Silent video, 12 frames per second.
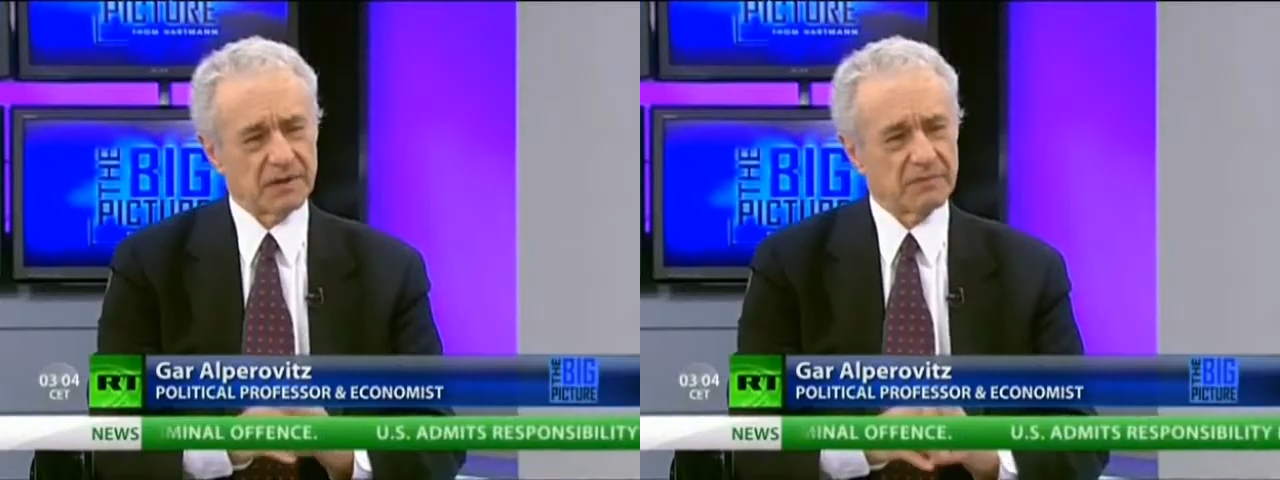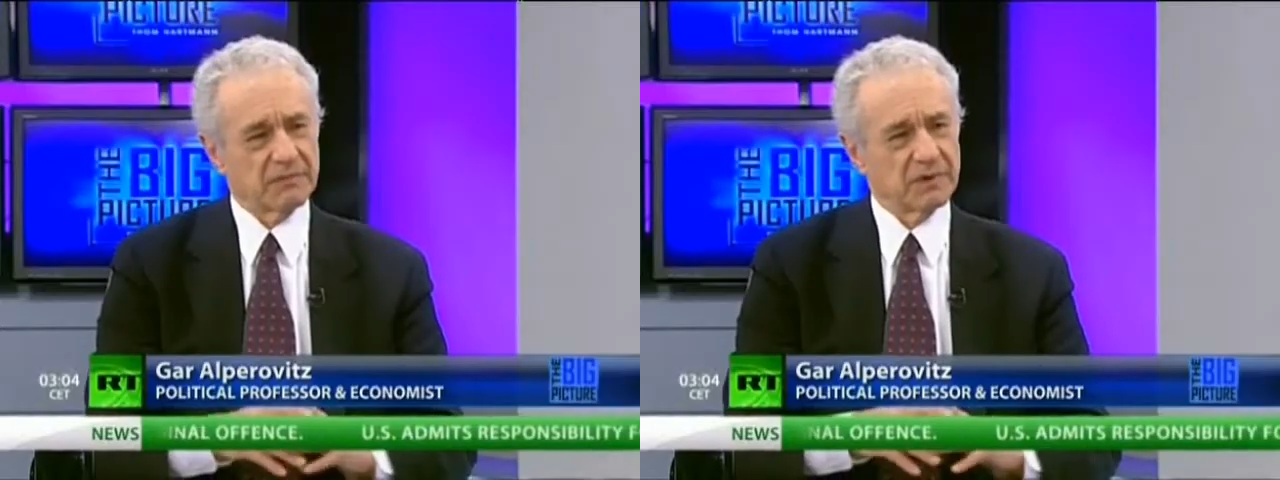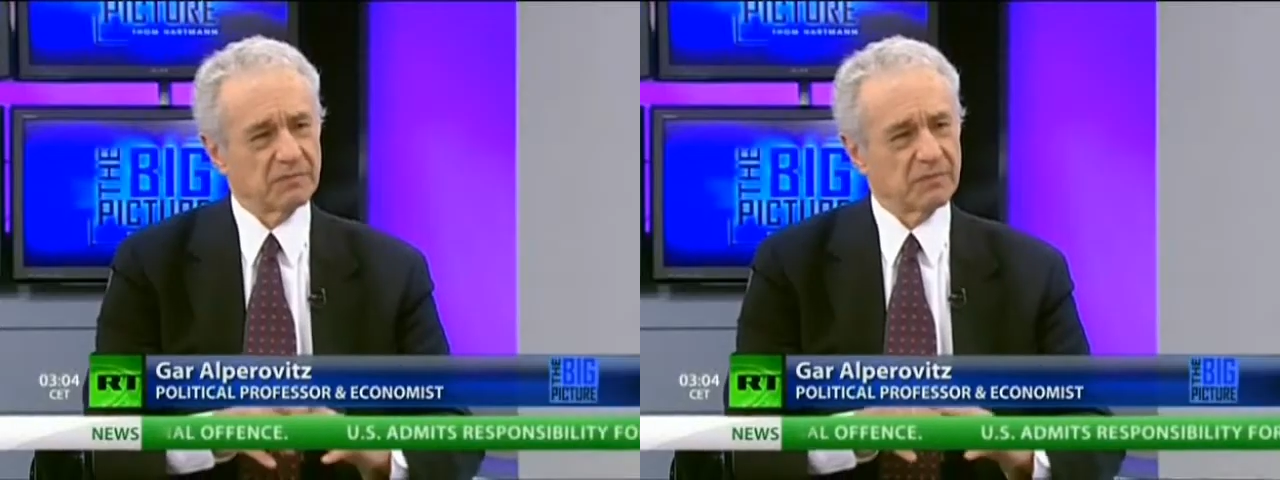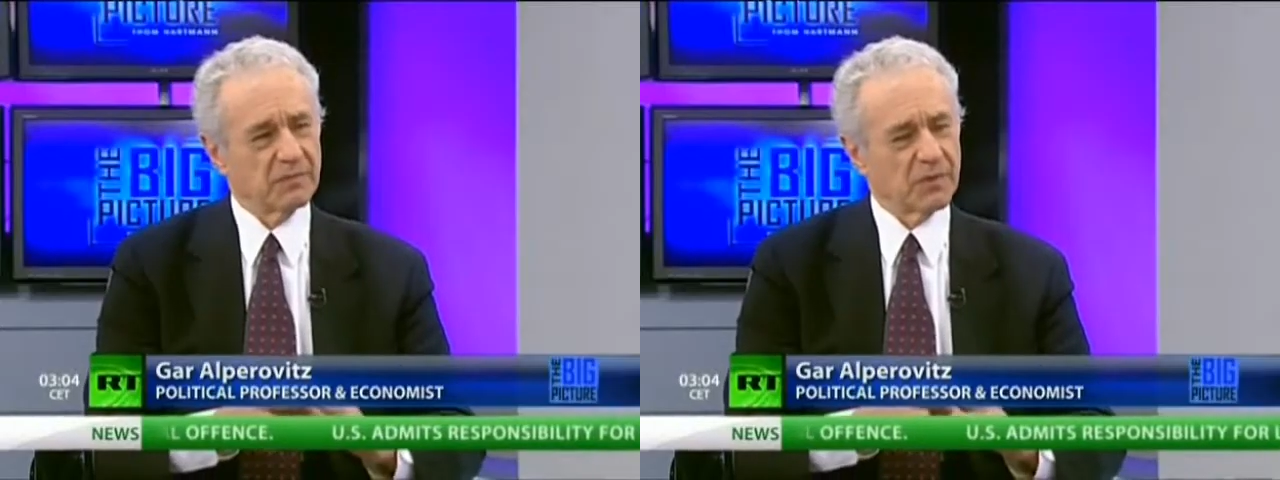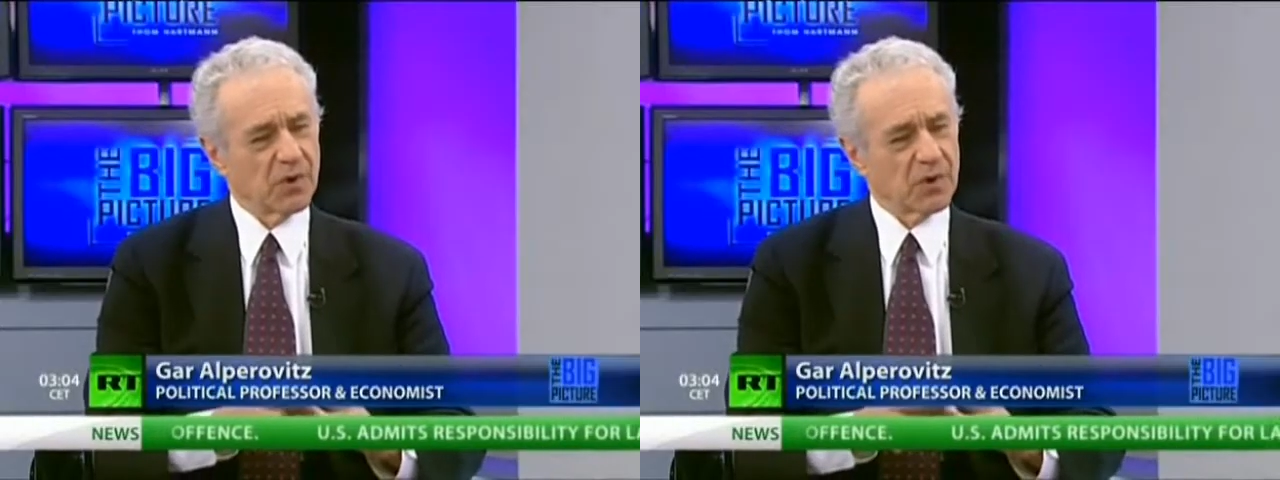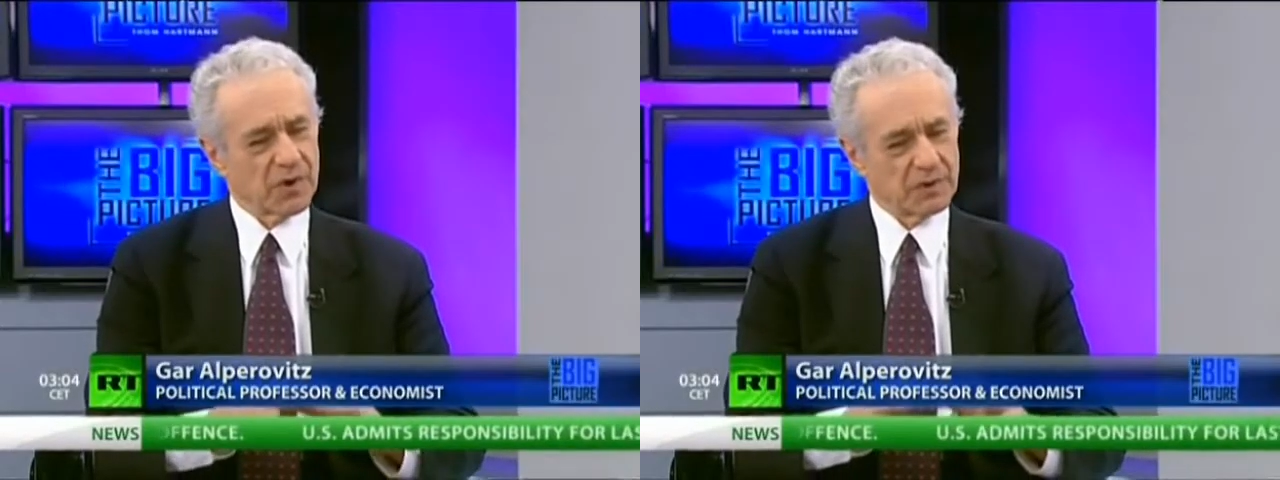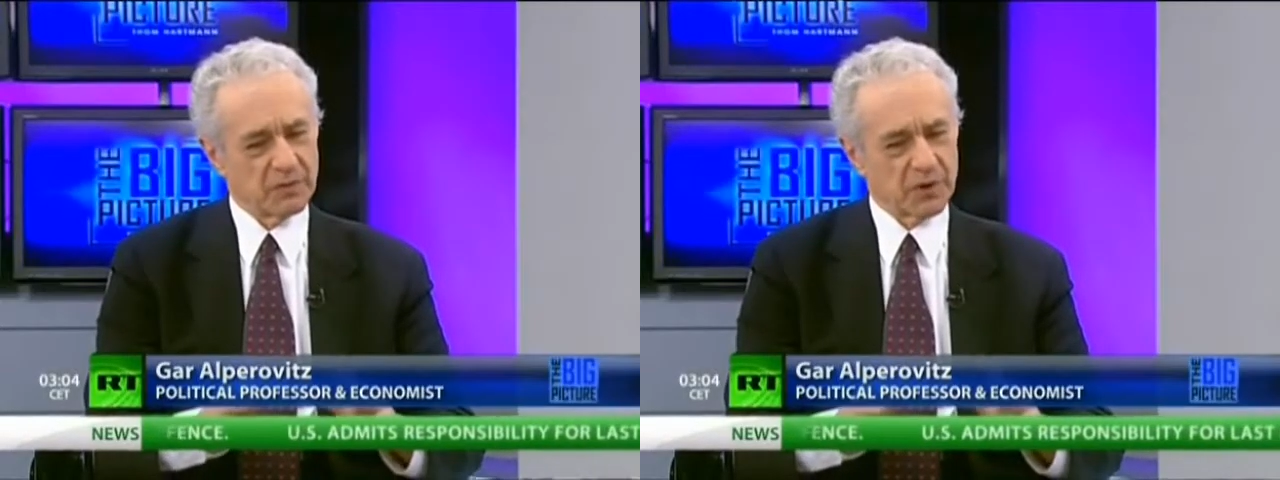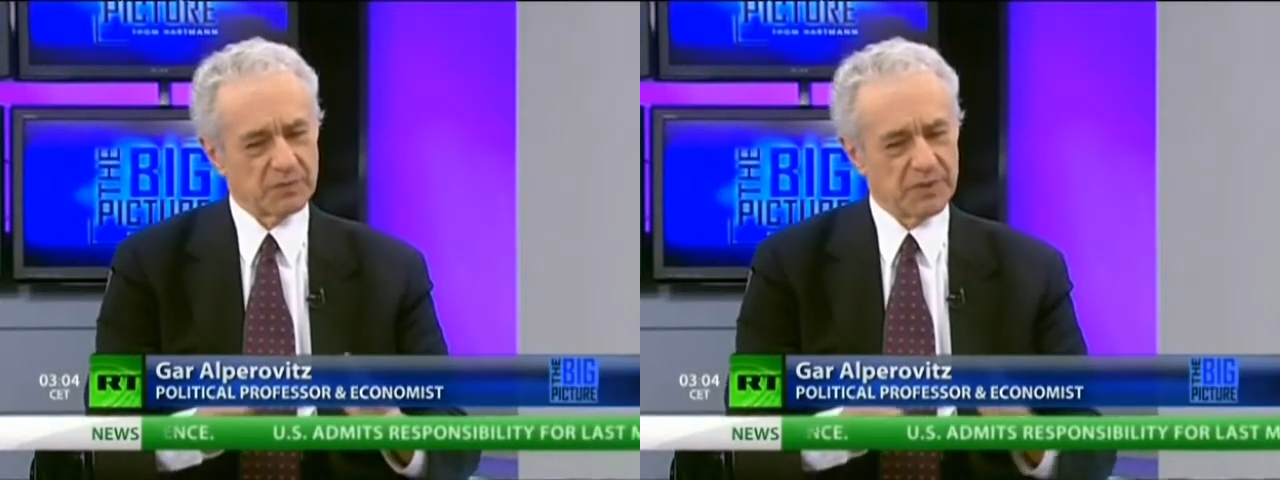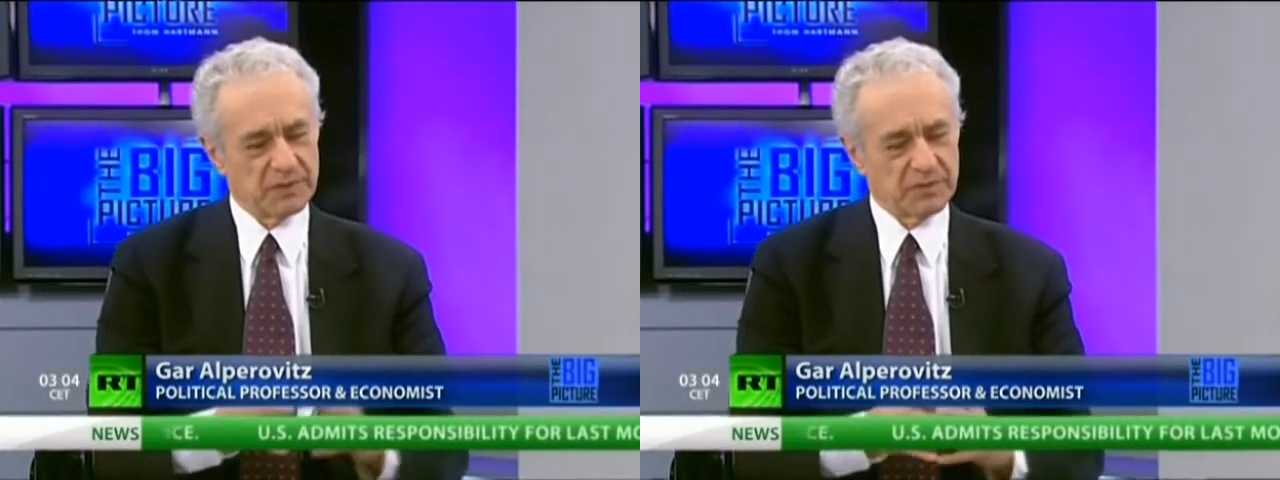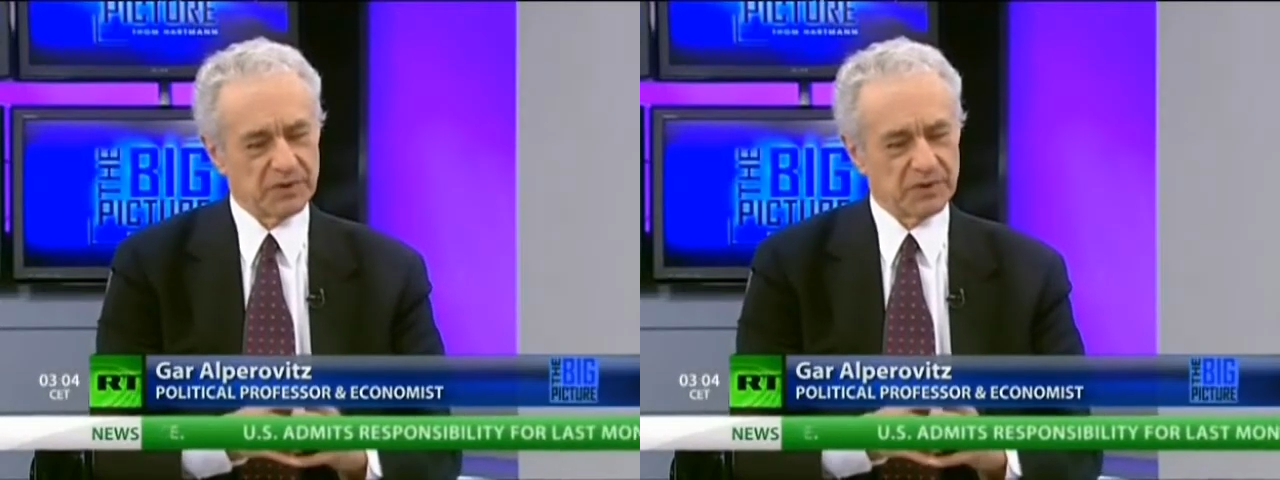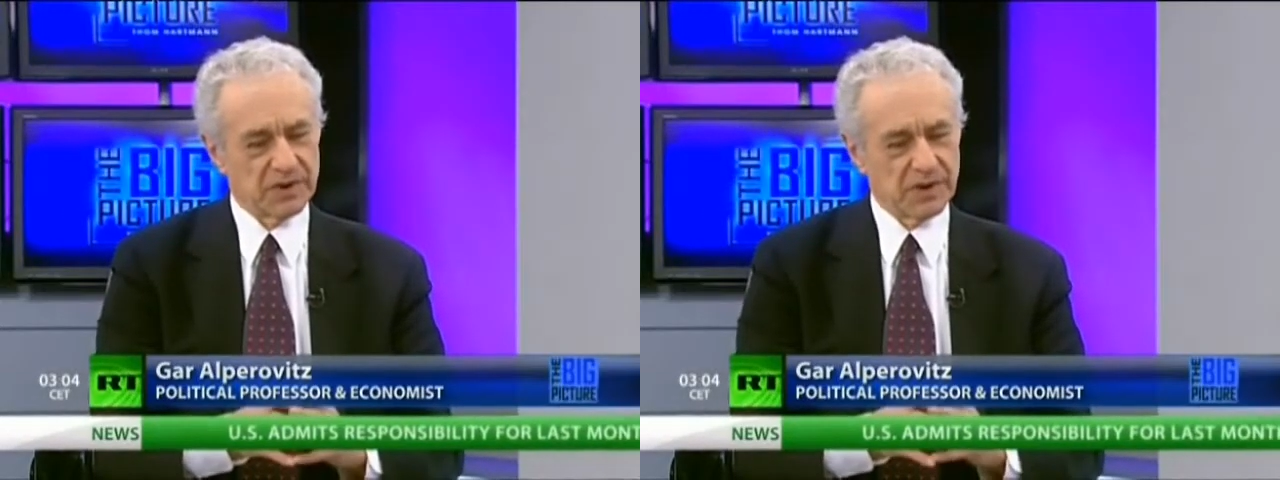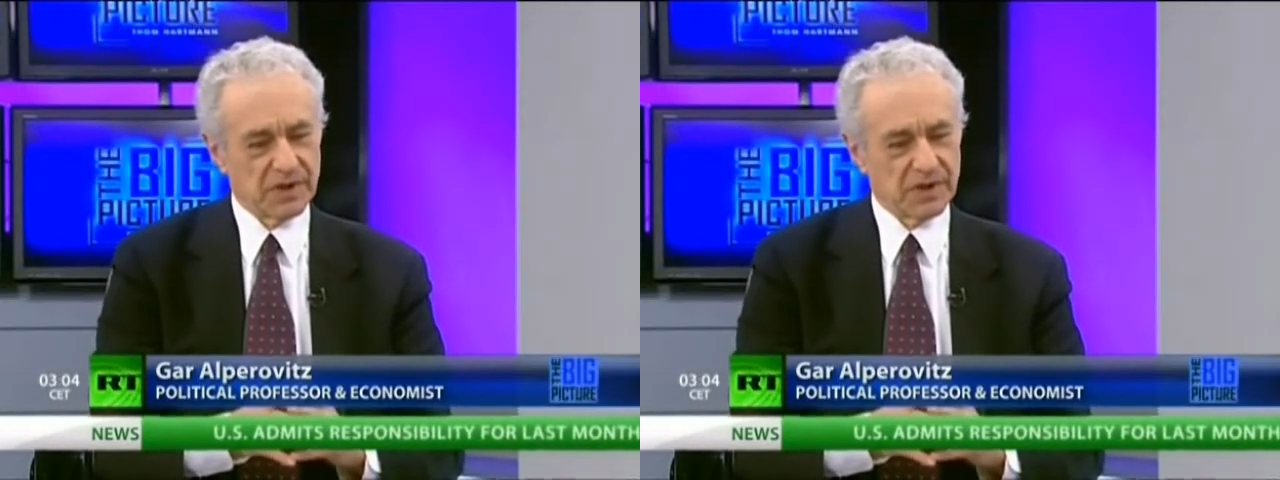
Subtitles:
When more and more people,